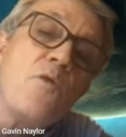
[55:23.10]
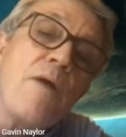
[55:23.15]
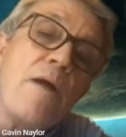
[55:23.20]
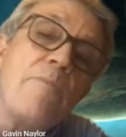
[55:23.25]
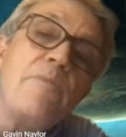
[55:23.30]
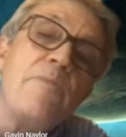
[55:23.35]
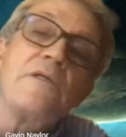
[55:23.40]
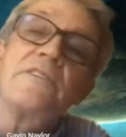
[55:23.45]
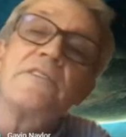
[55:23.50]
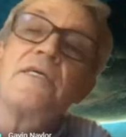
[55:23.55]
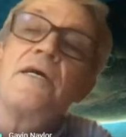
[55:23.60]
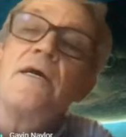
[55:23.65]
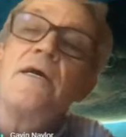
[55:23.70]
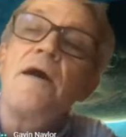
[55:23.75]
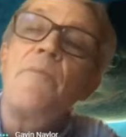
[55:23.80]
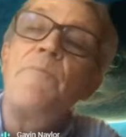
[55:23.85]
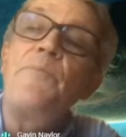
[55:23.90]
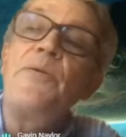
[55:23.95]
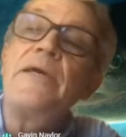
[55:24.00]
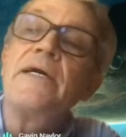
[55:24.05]
bubbles
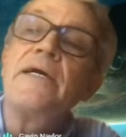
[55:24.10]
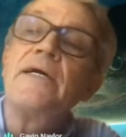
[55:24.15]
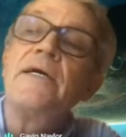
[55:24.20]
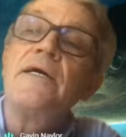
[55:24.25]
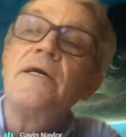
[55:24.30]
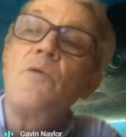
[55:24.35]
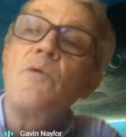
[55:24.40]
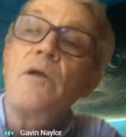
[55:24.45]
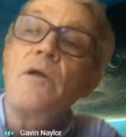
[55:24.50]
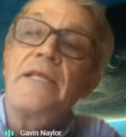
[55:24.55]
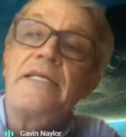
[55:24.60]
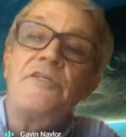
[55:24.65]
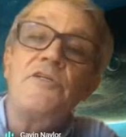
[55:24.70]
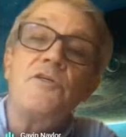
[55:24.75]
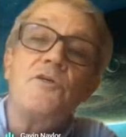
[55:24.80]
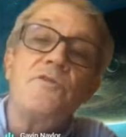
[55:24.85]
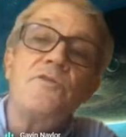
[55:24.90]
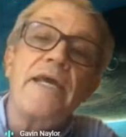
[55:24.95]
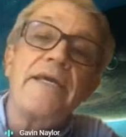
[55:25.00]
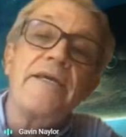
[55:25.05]
appear, well, they
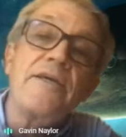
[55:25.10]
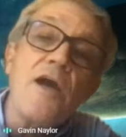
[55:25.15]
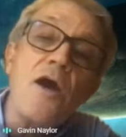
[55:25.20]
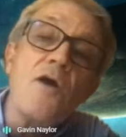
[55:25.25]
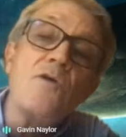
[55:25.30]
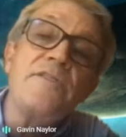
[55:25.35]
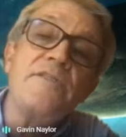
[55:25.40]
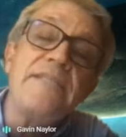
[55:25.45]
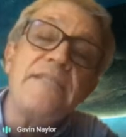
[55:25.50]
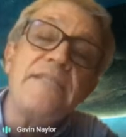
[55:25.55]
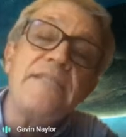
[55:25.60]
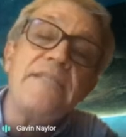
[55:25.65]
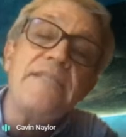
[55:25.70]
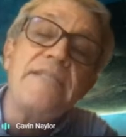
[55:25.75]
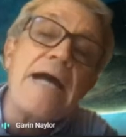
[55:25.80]
go down